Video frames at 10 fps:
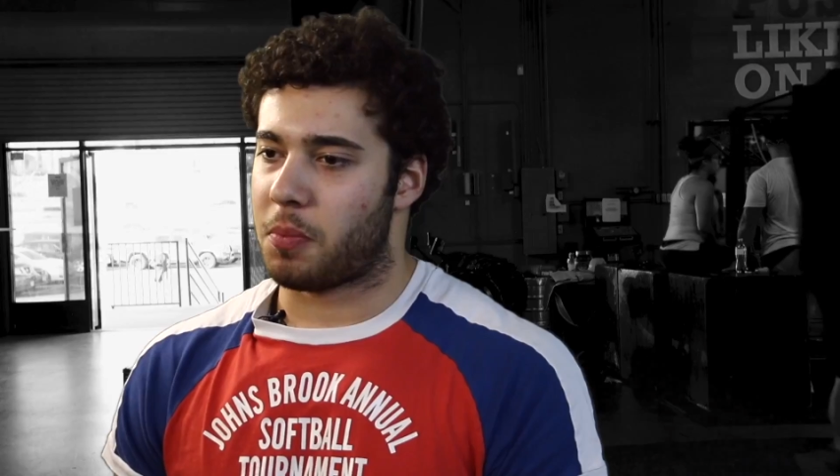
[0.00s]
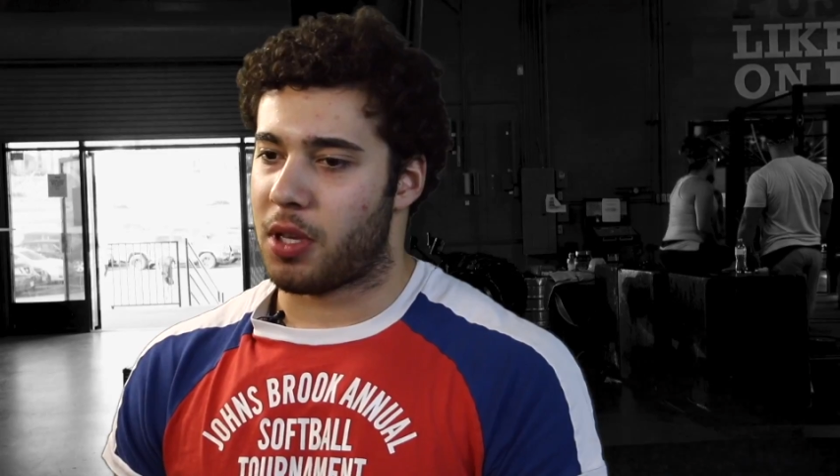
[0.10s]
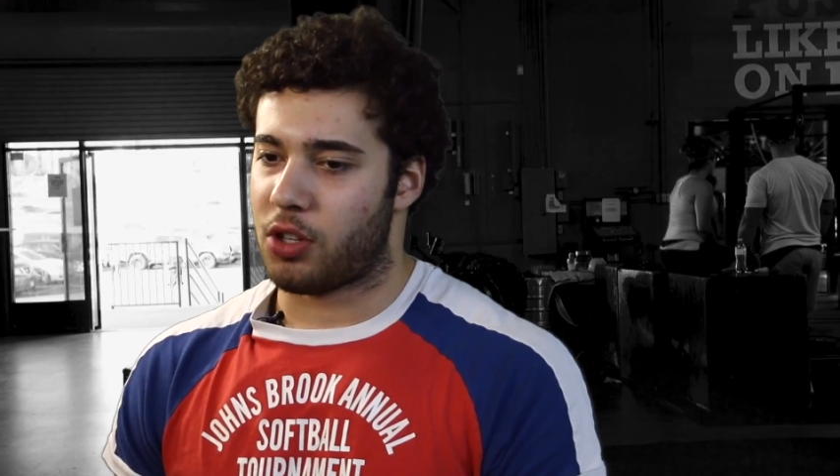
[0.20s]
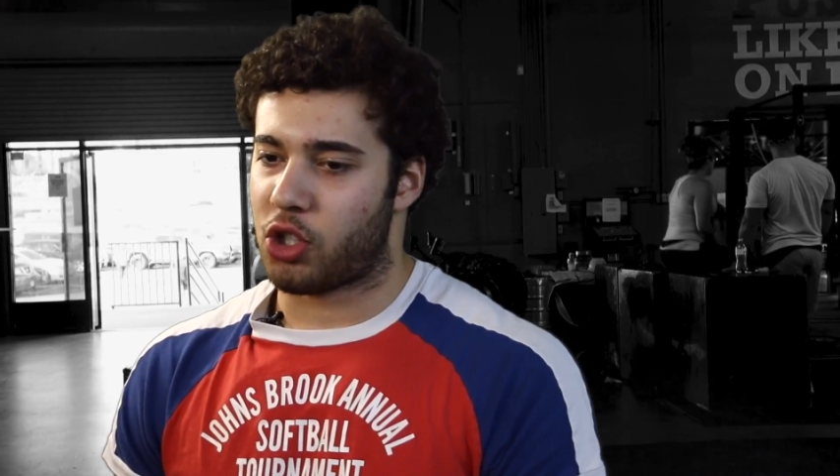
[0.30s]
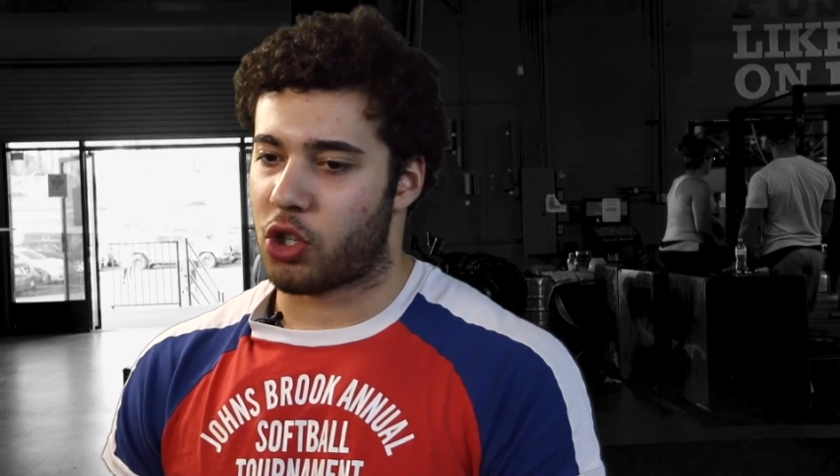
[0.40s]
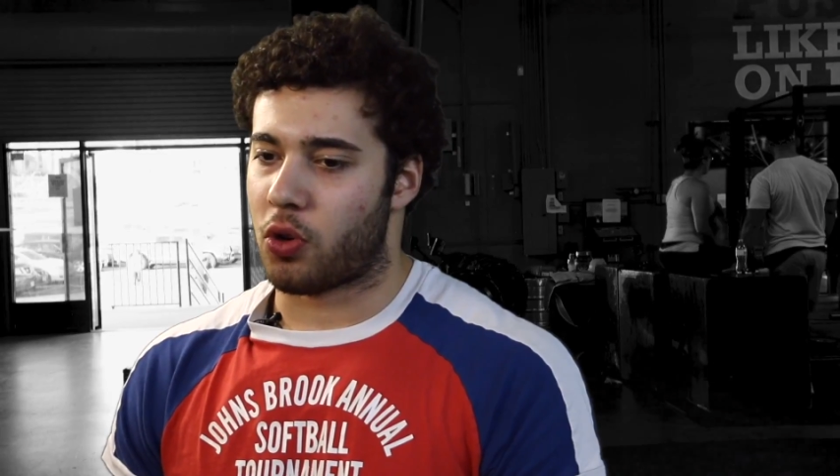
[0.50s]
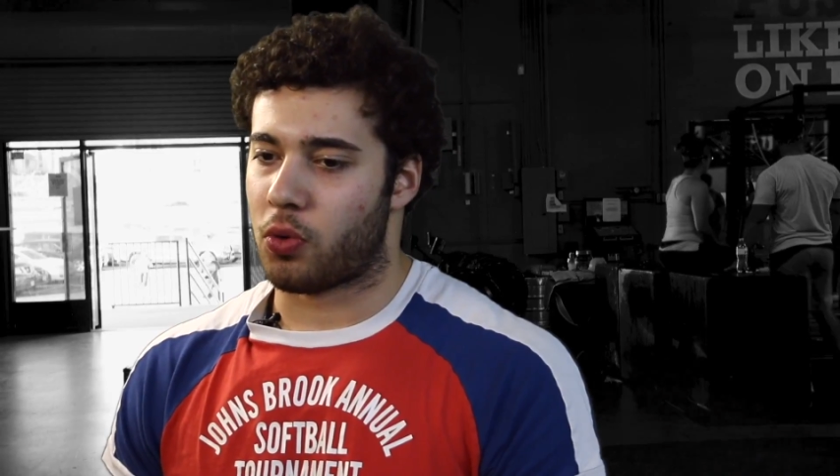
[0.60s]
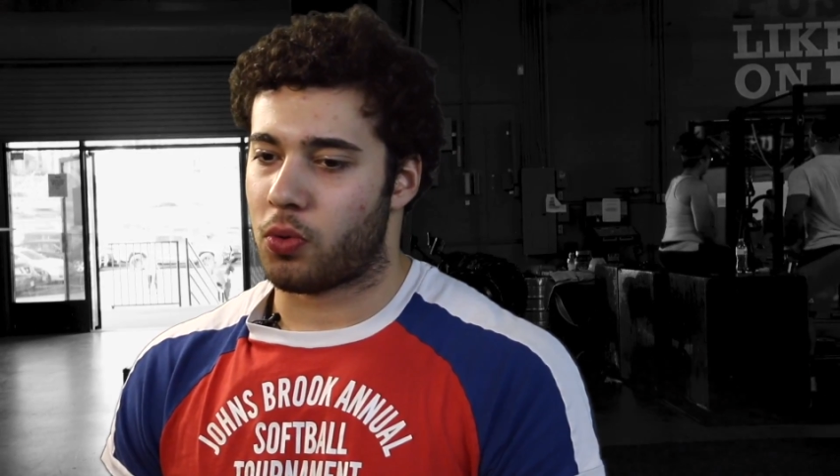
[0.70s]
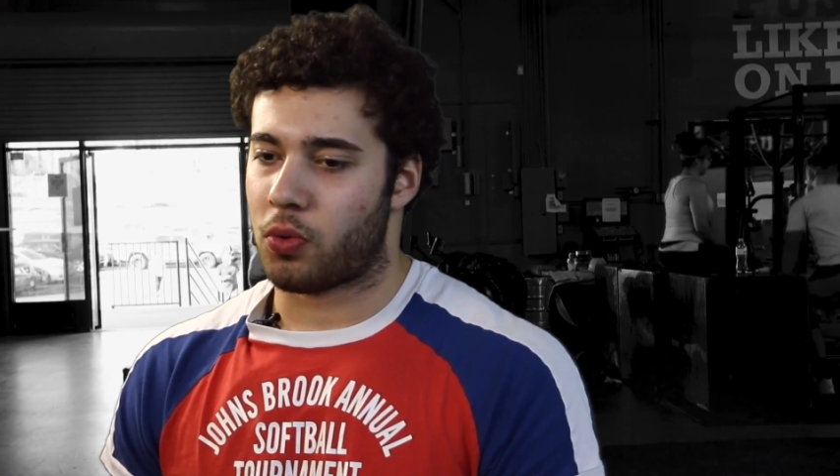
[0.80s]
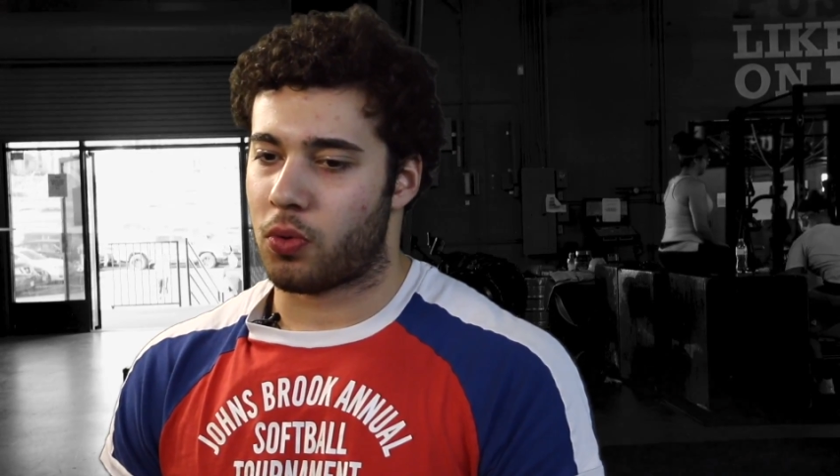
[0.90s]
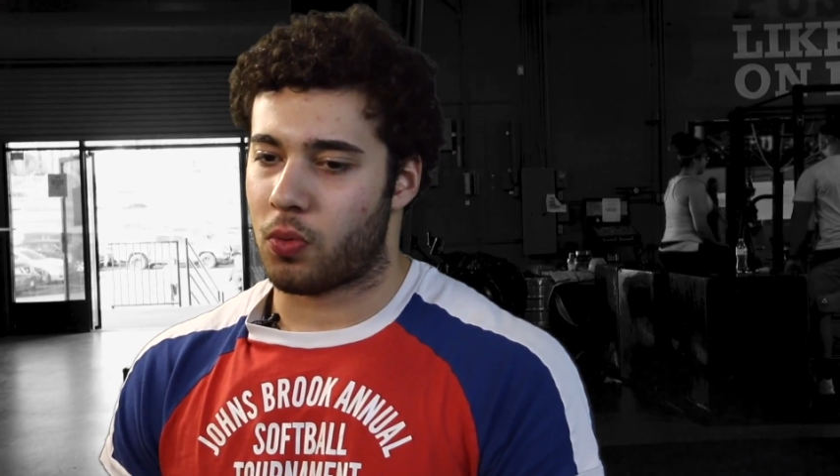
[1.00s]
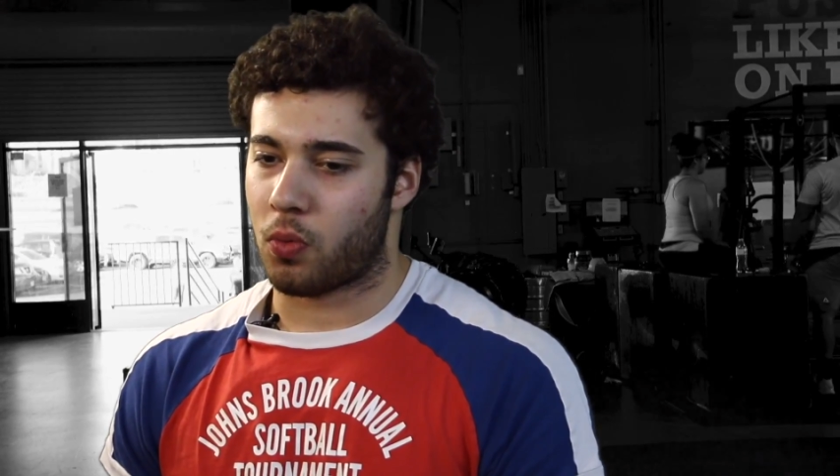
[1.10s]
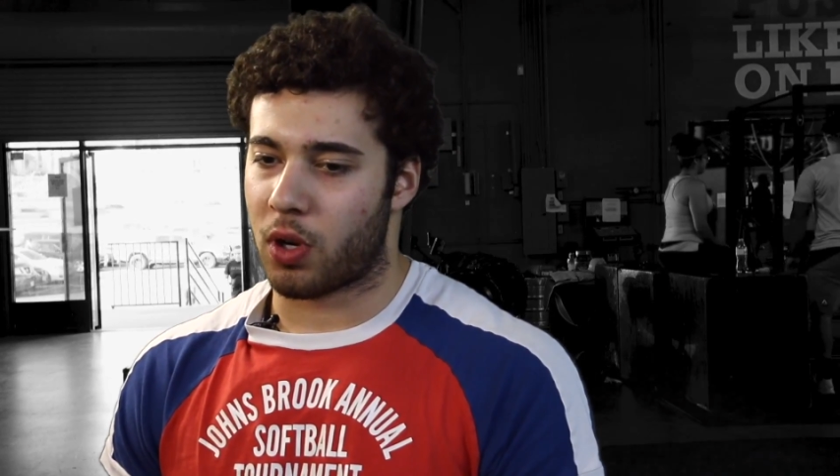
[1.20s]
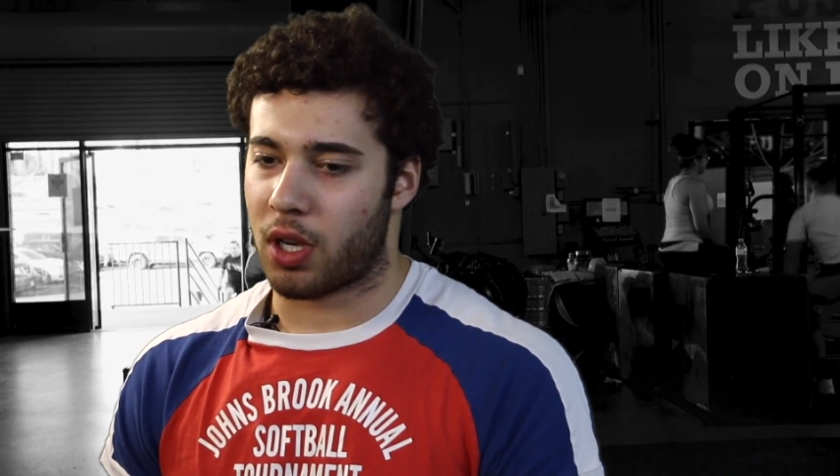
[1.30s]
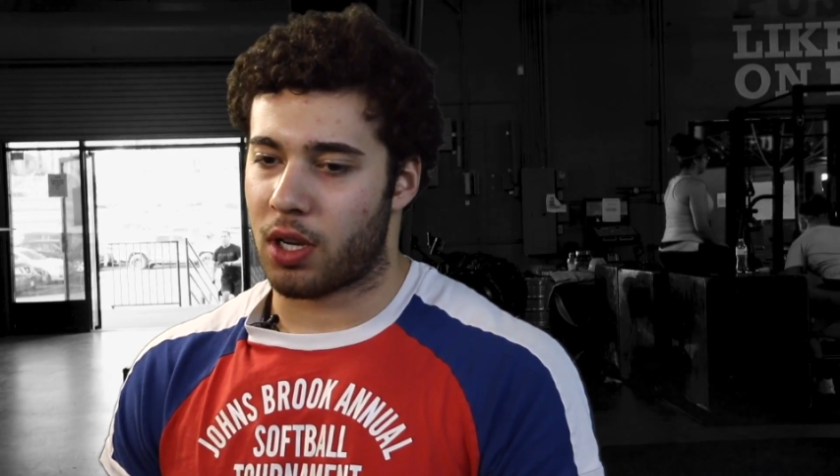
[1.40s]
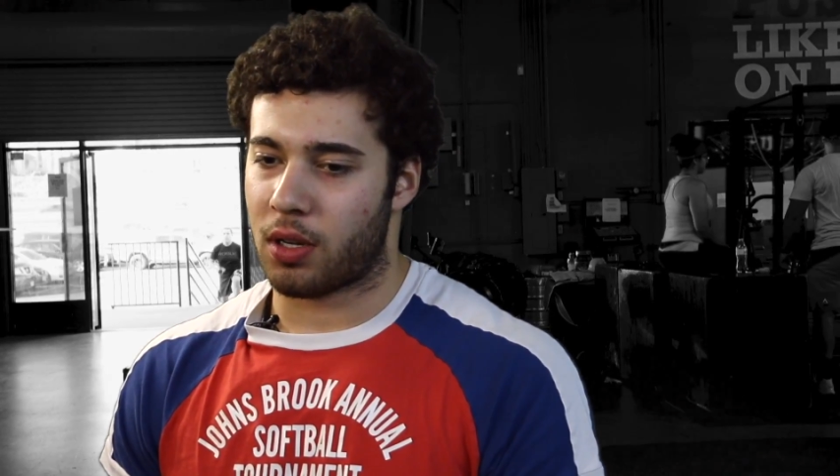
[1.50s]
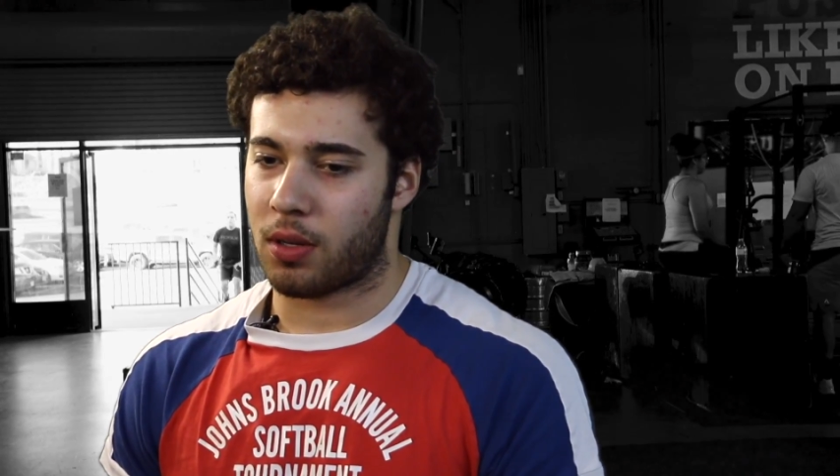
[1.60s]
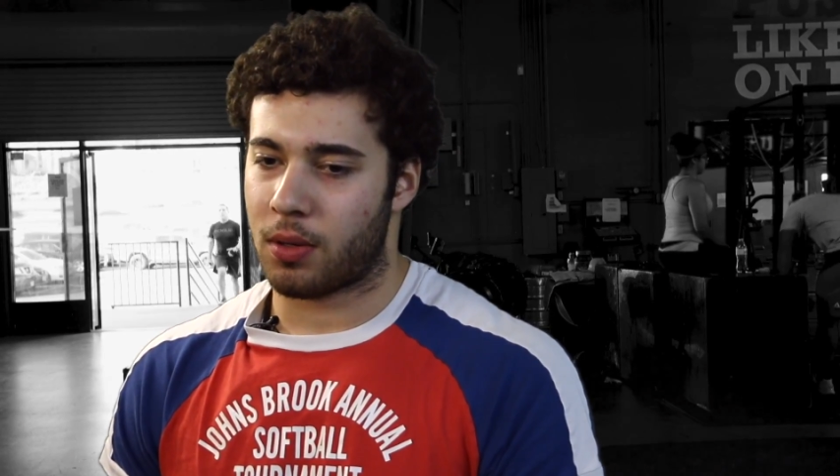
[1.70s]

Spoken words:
be shown what